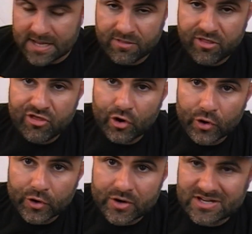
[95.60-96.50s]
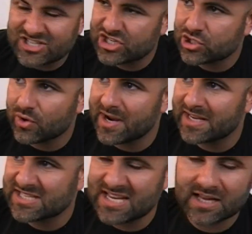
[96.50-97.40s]
3rd
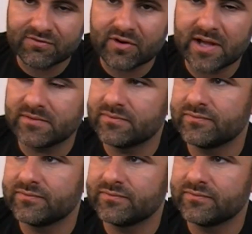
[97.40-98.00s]
string 2nd fret.